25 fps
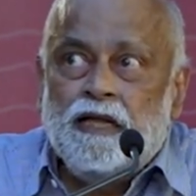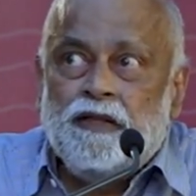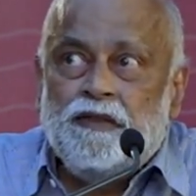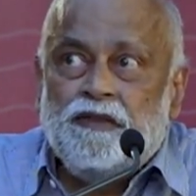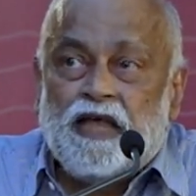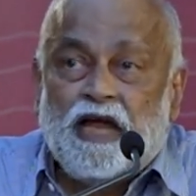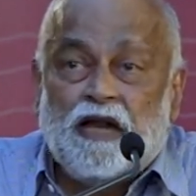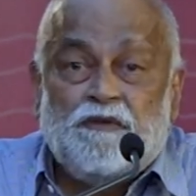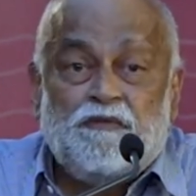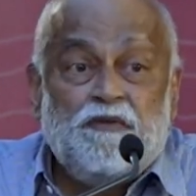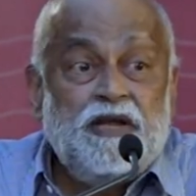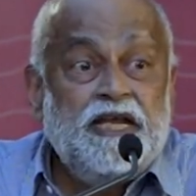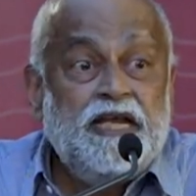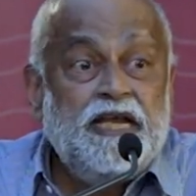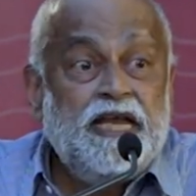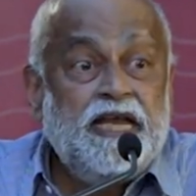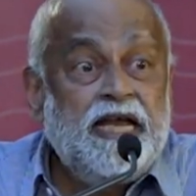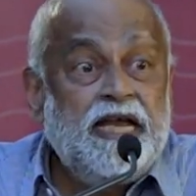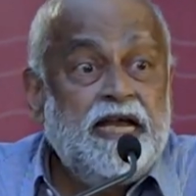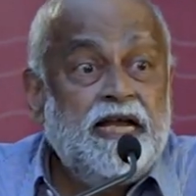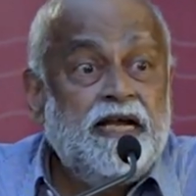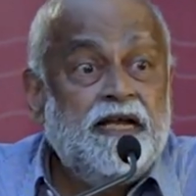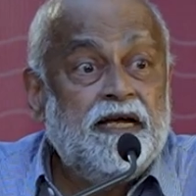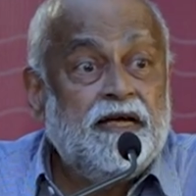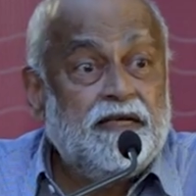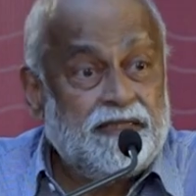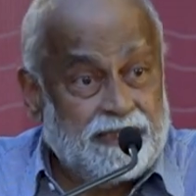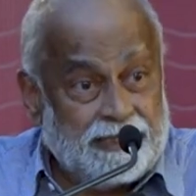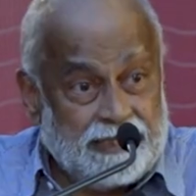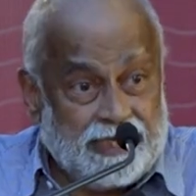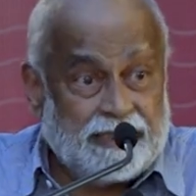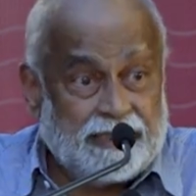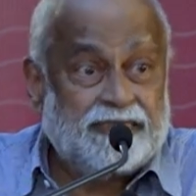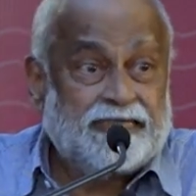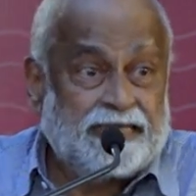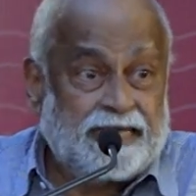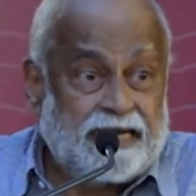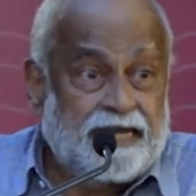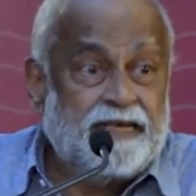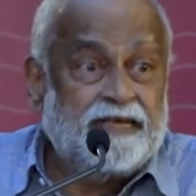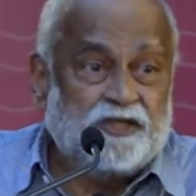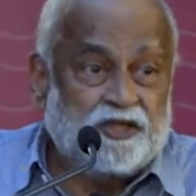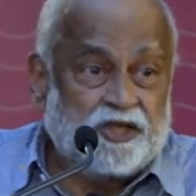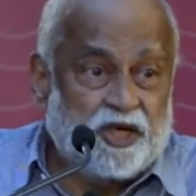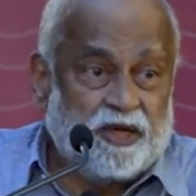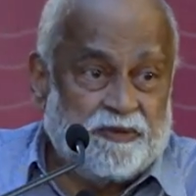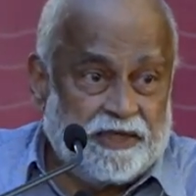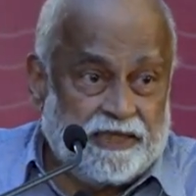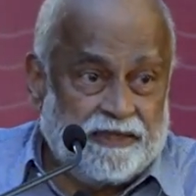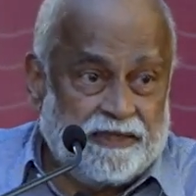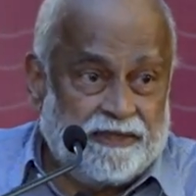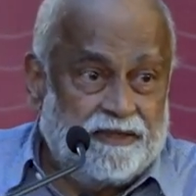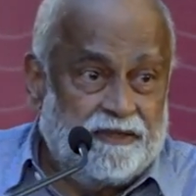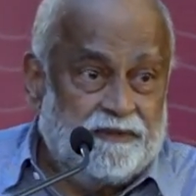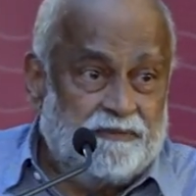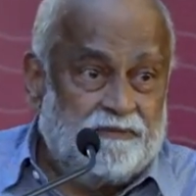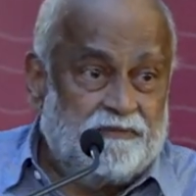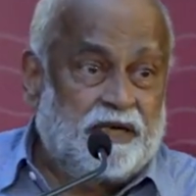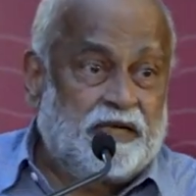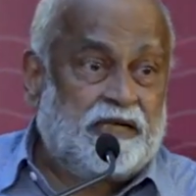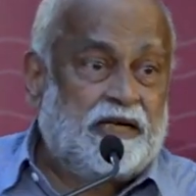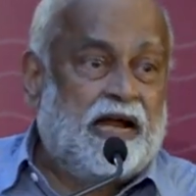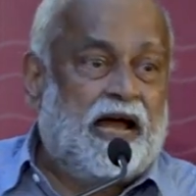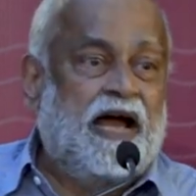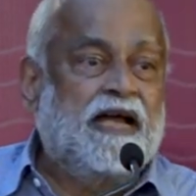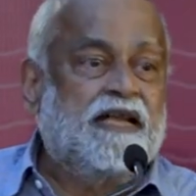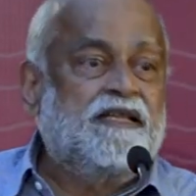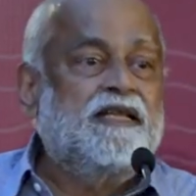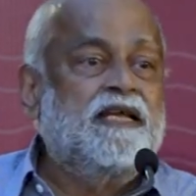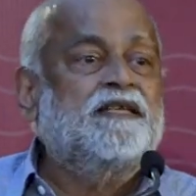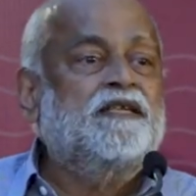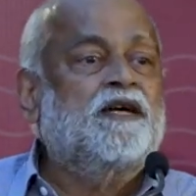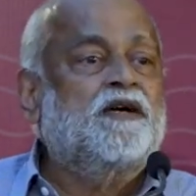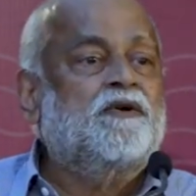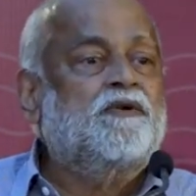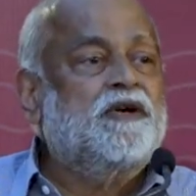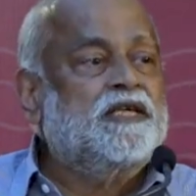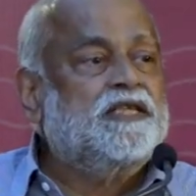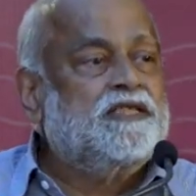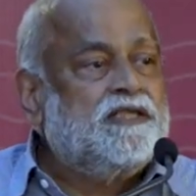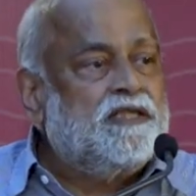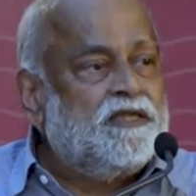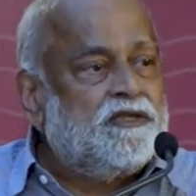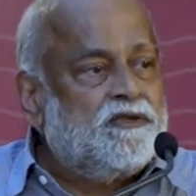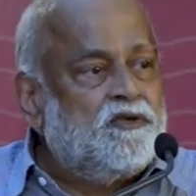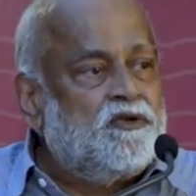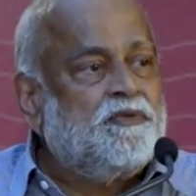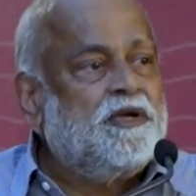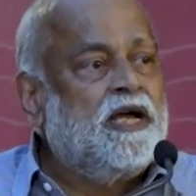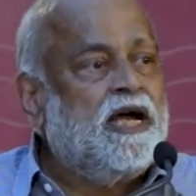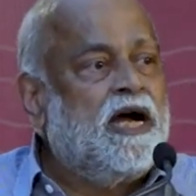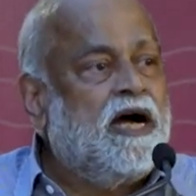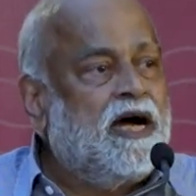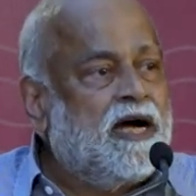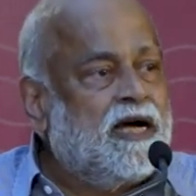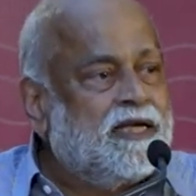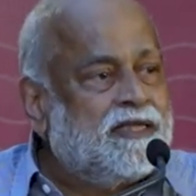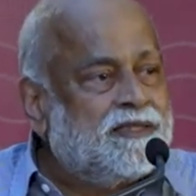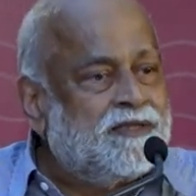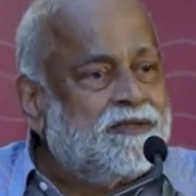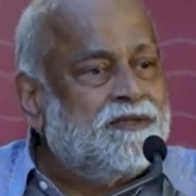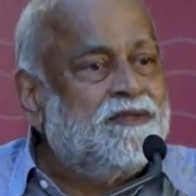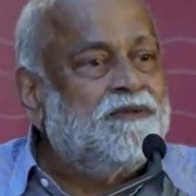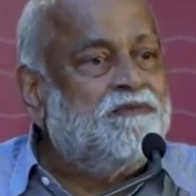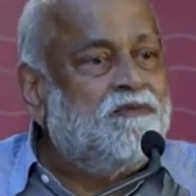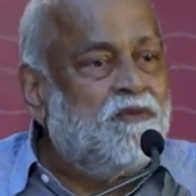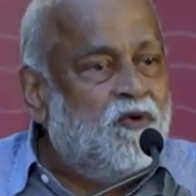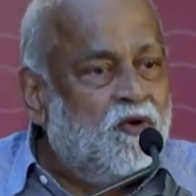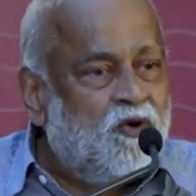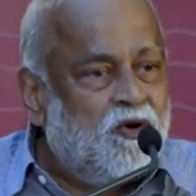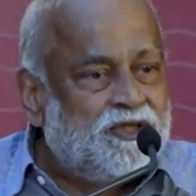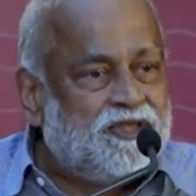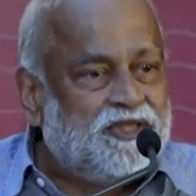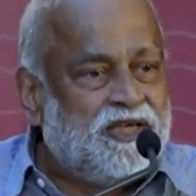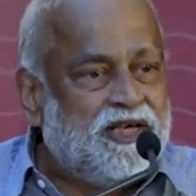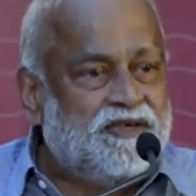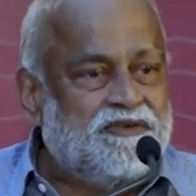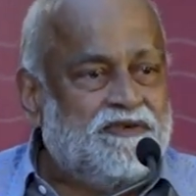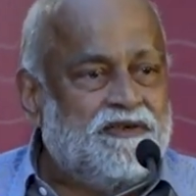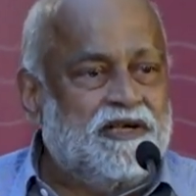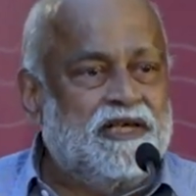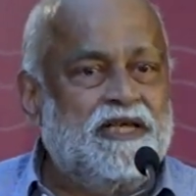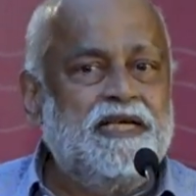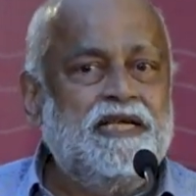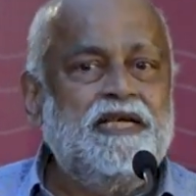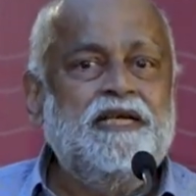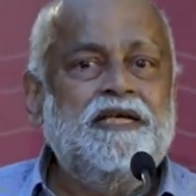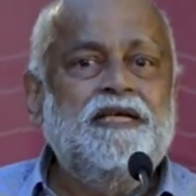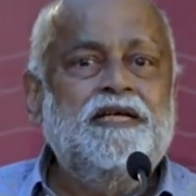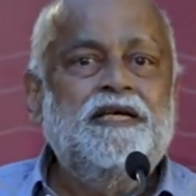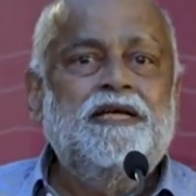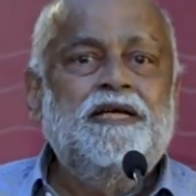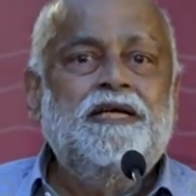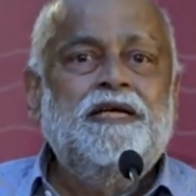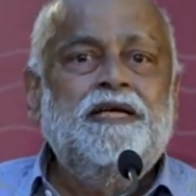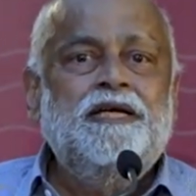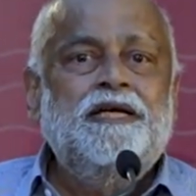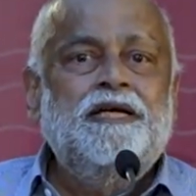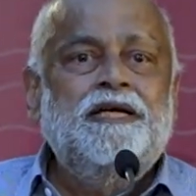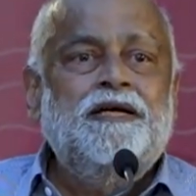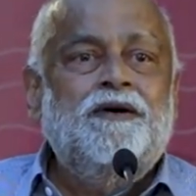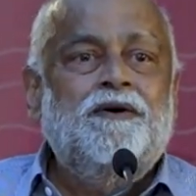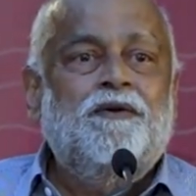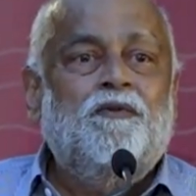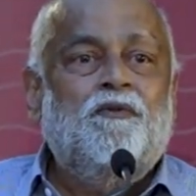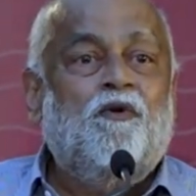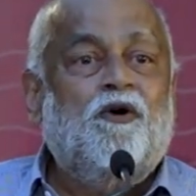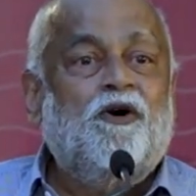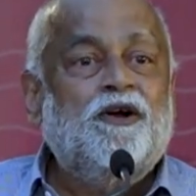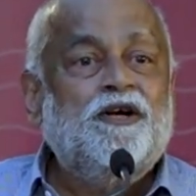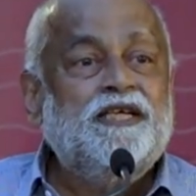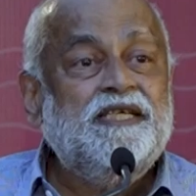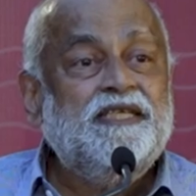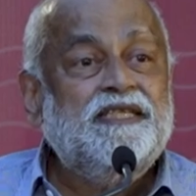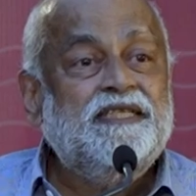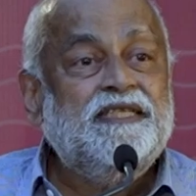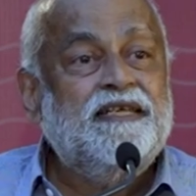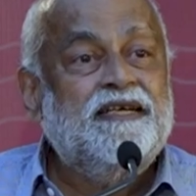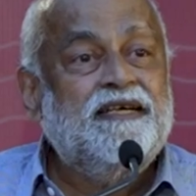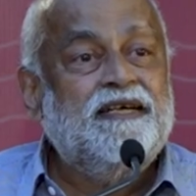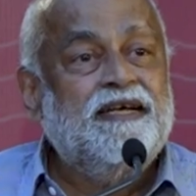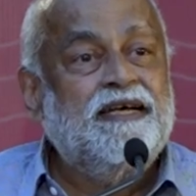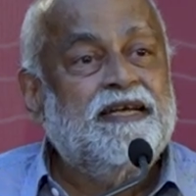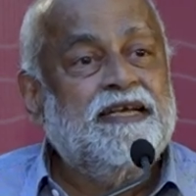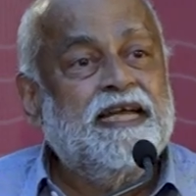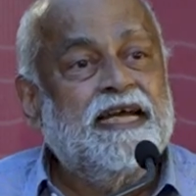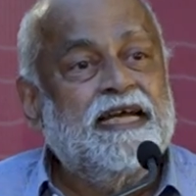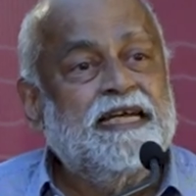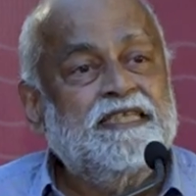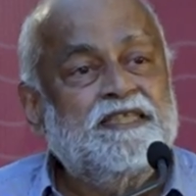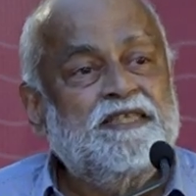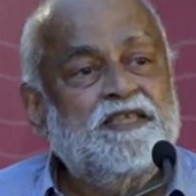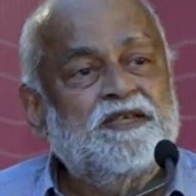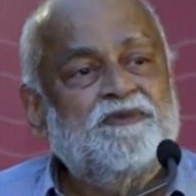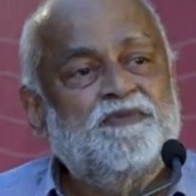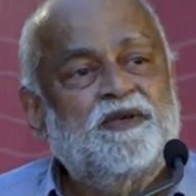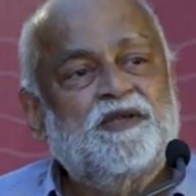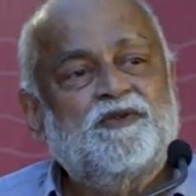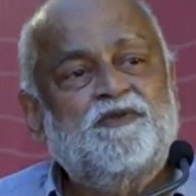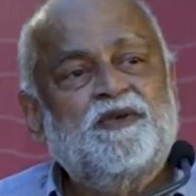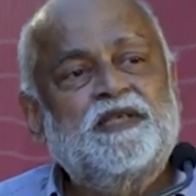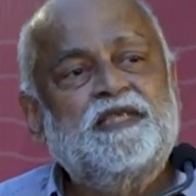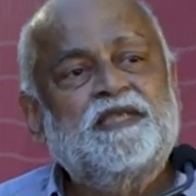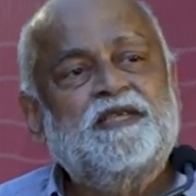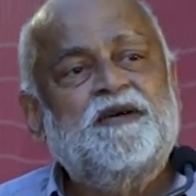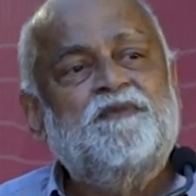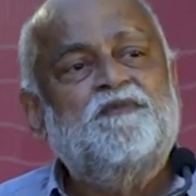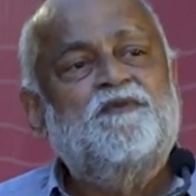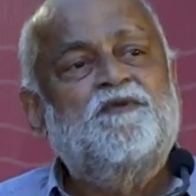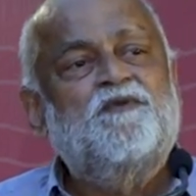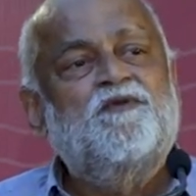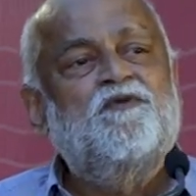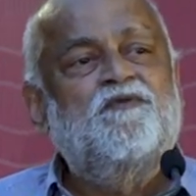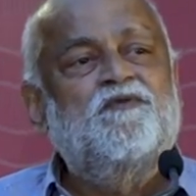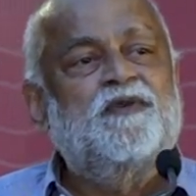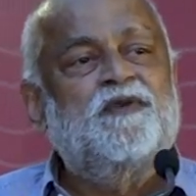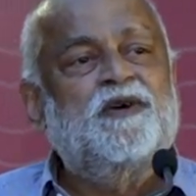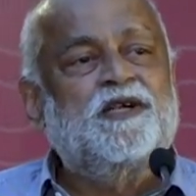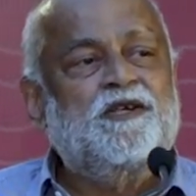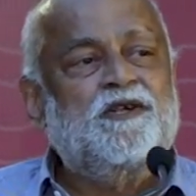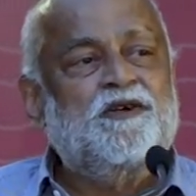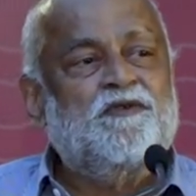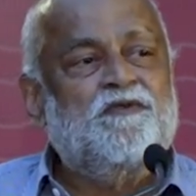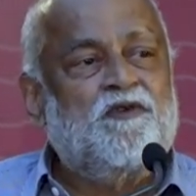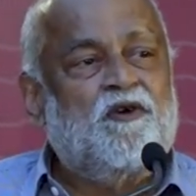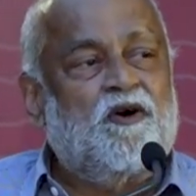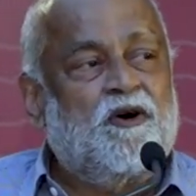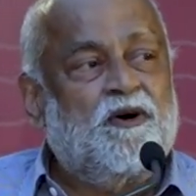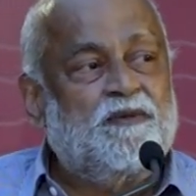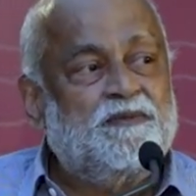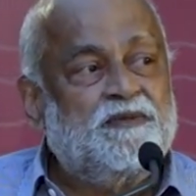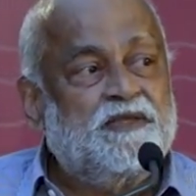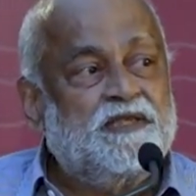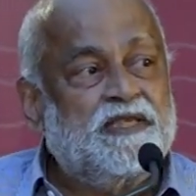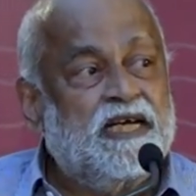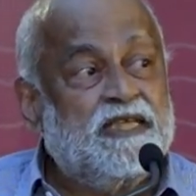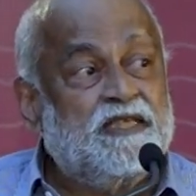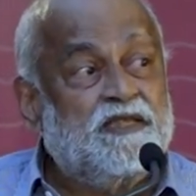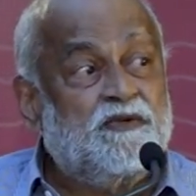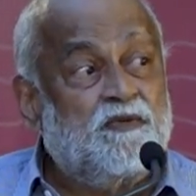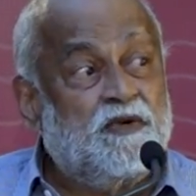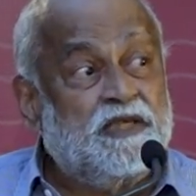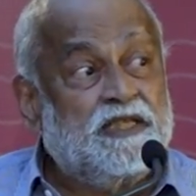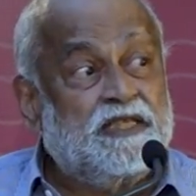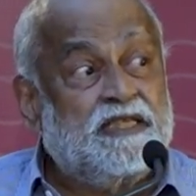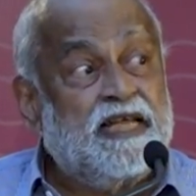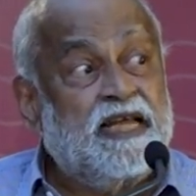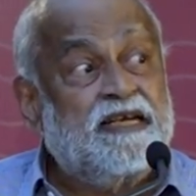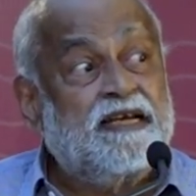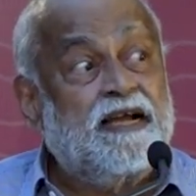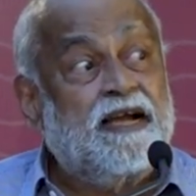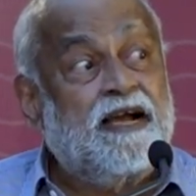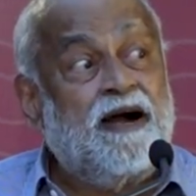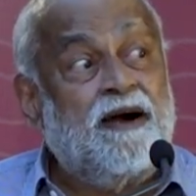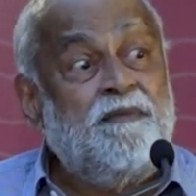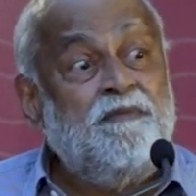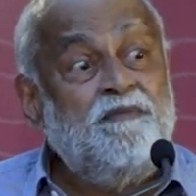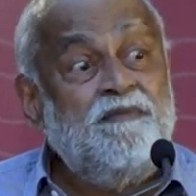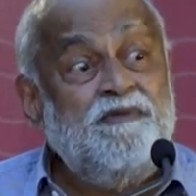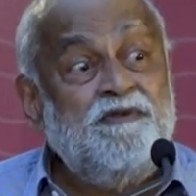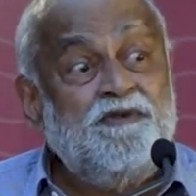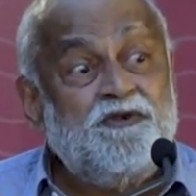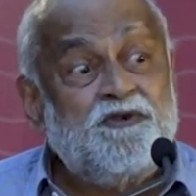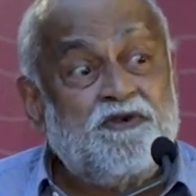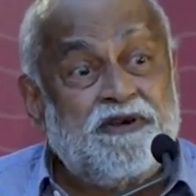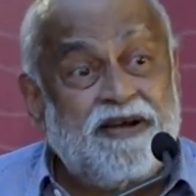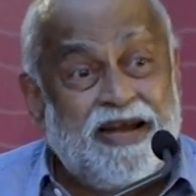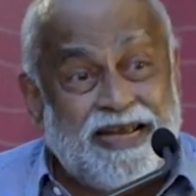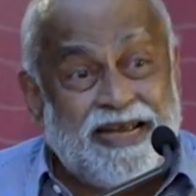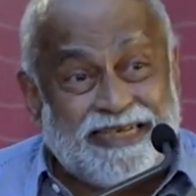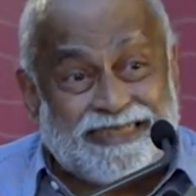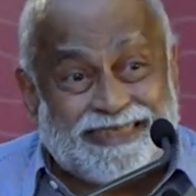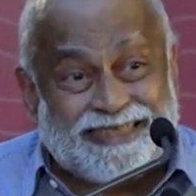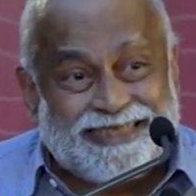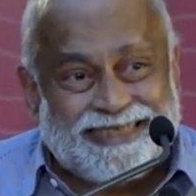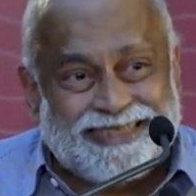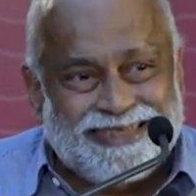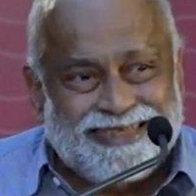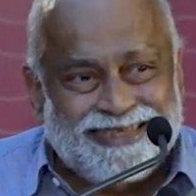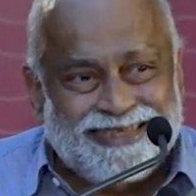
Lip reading: that we need, let's say in Germany. But I think the question could be asked more generally, what is the connection between a movement of objects which then come to rest